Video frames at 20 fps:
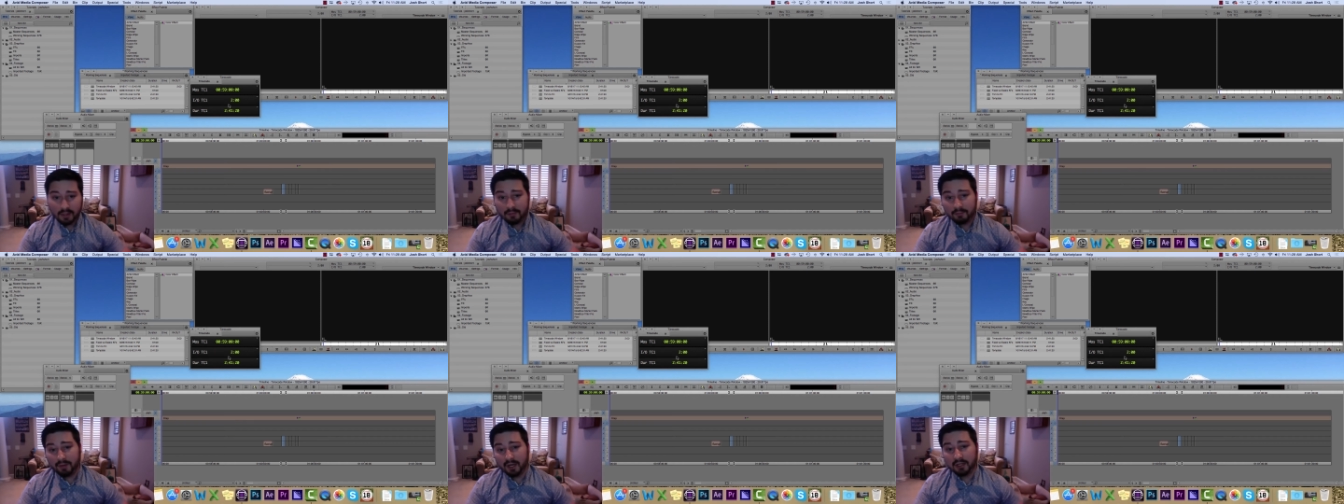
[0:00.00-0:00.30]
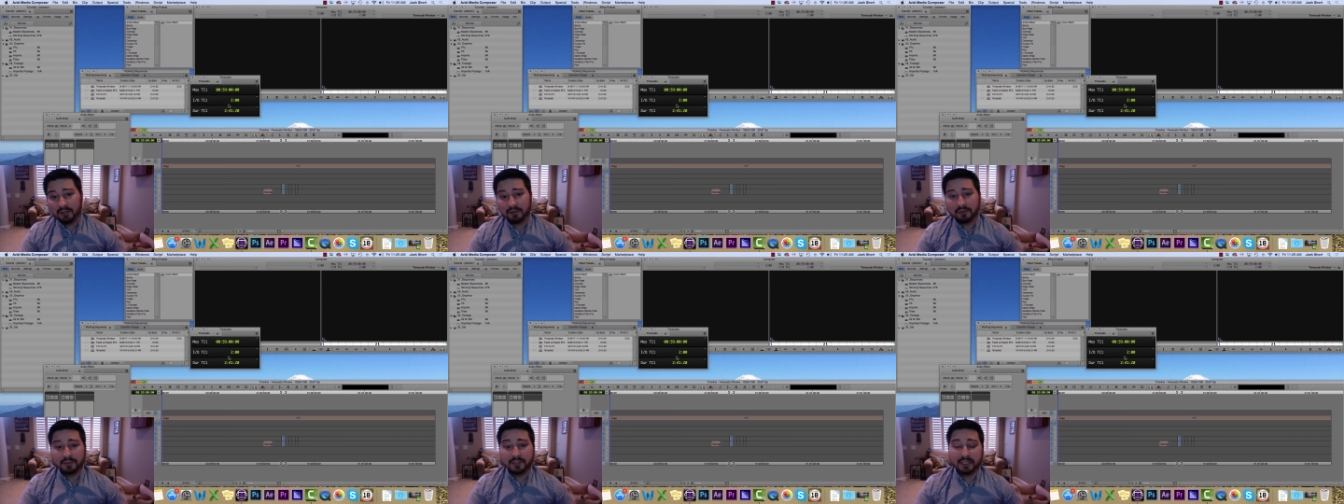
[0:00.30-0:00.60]
by
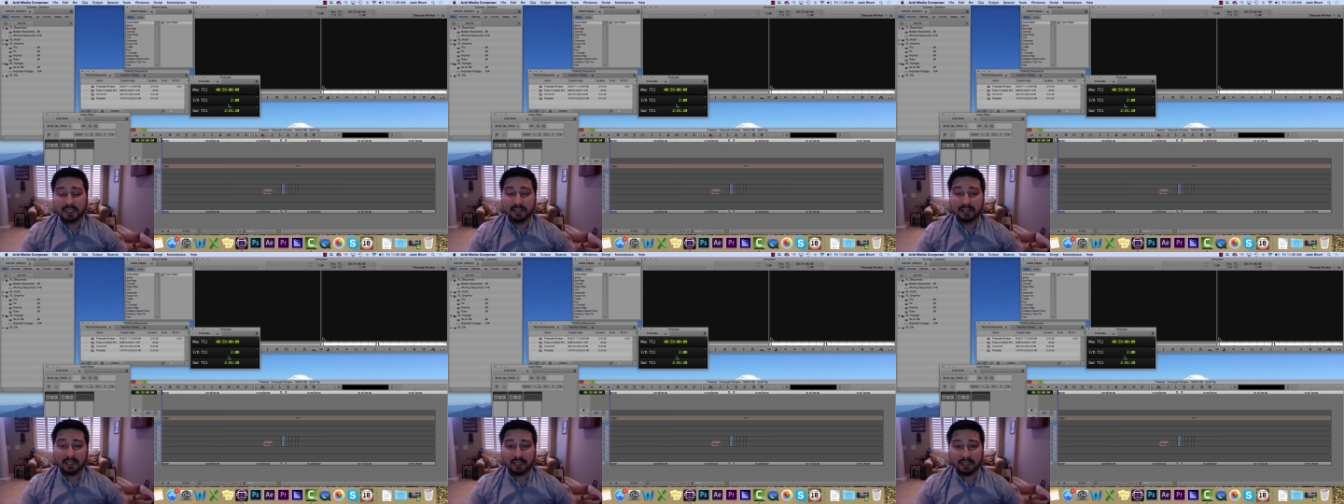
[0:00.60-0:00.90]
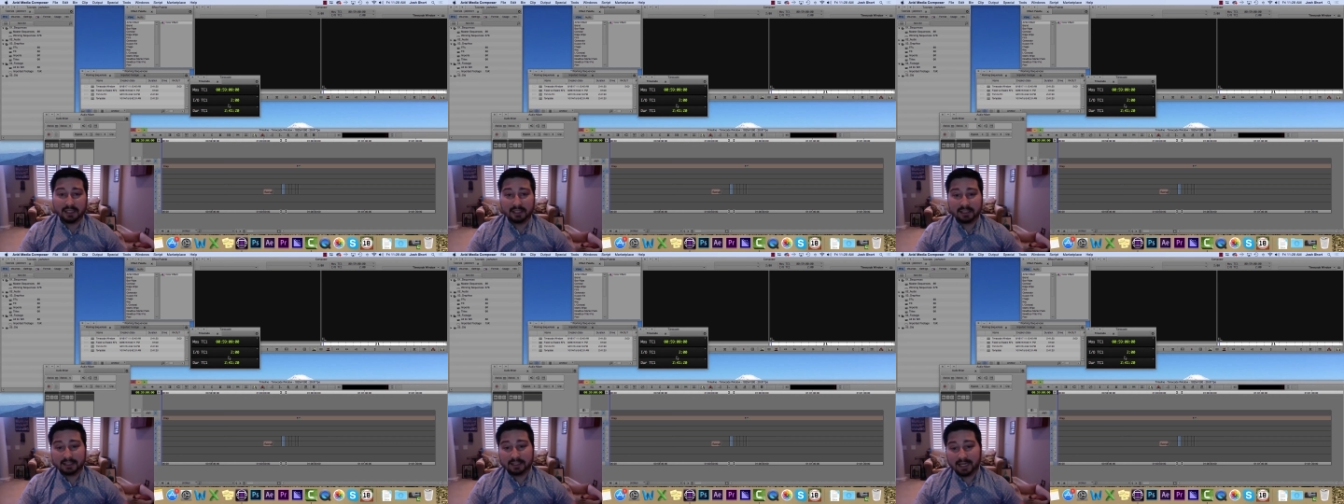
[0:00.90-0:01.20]
using
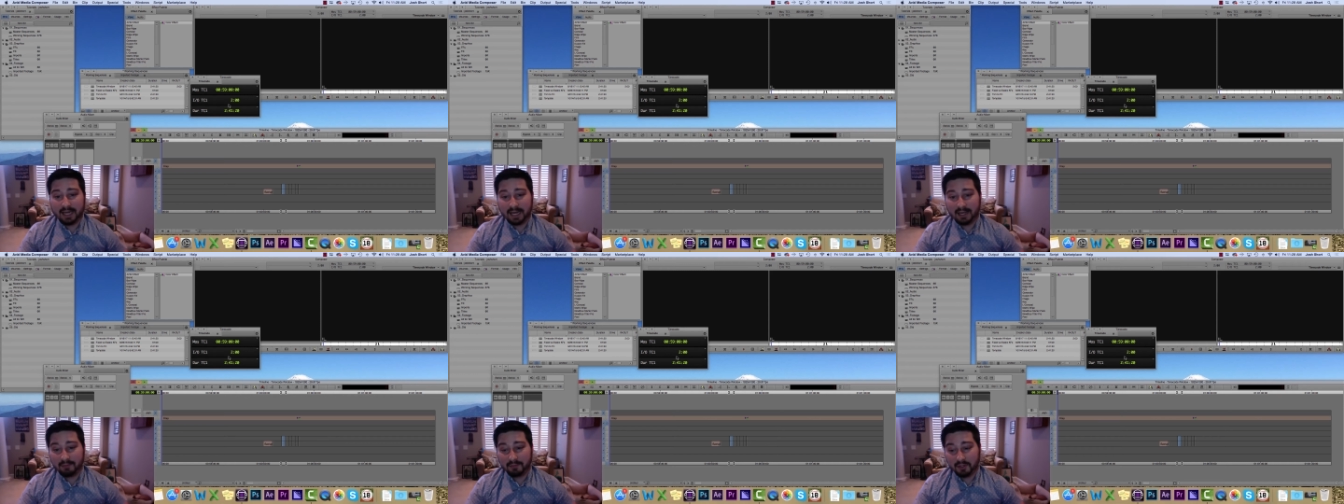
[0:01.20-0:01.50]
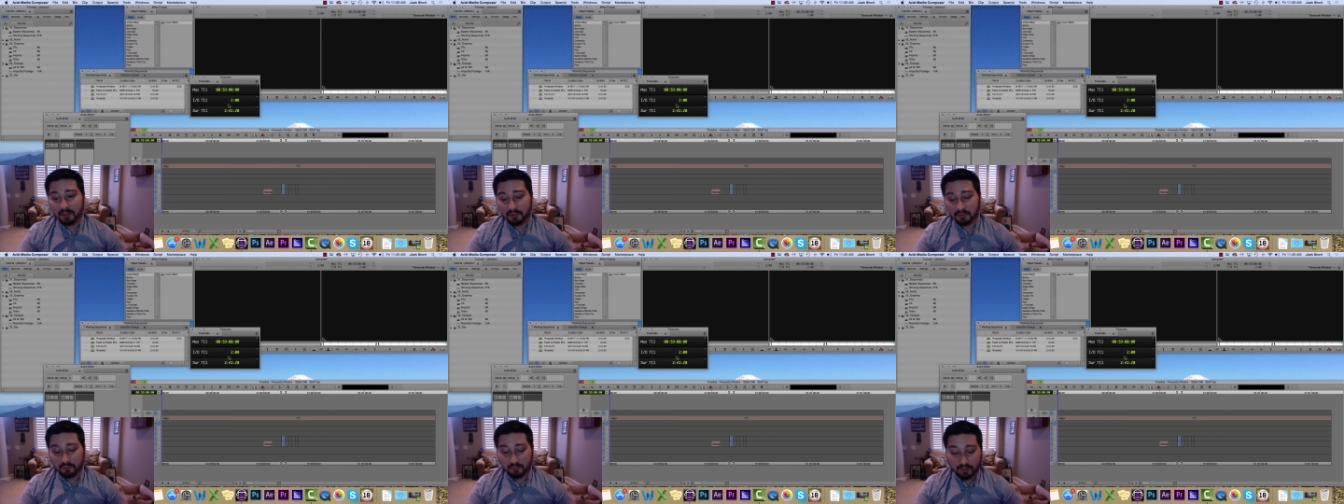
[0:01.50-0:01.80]
the
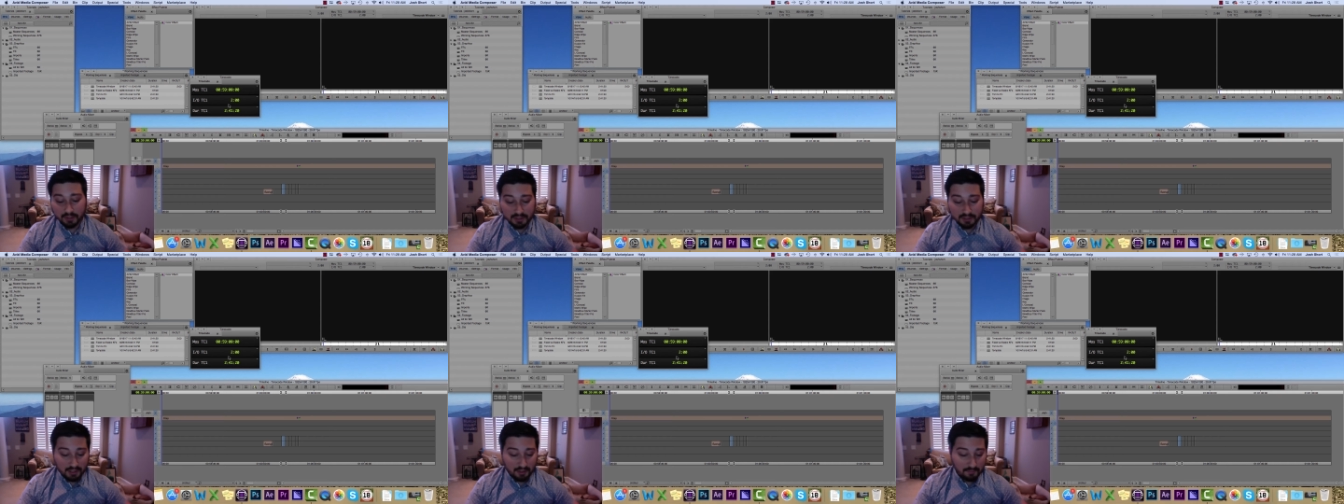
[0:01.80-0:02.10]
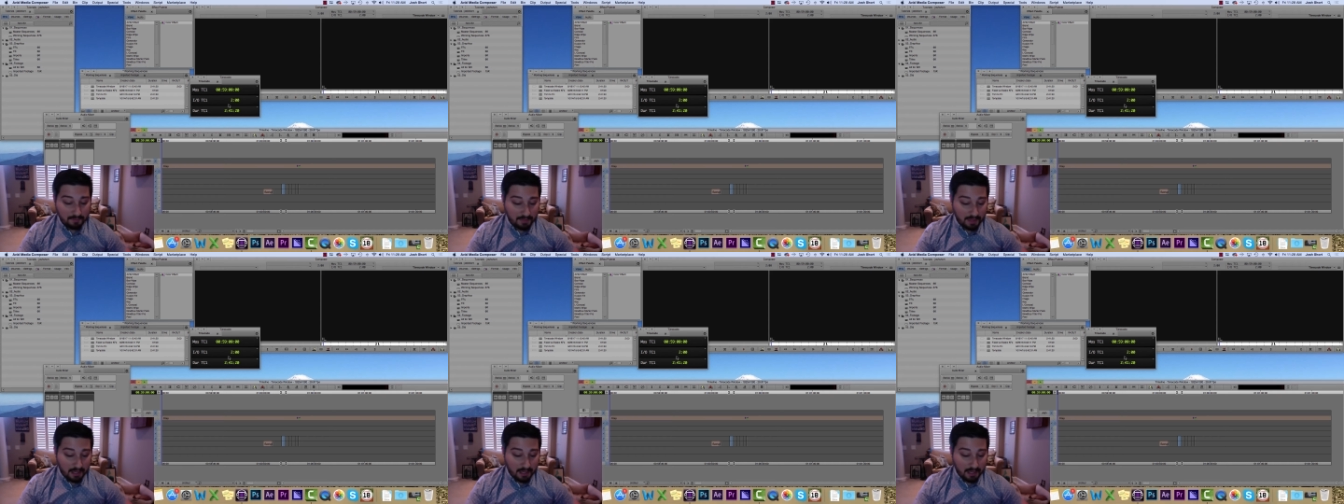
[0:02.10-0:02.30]
timecode window.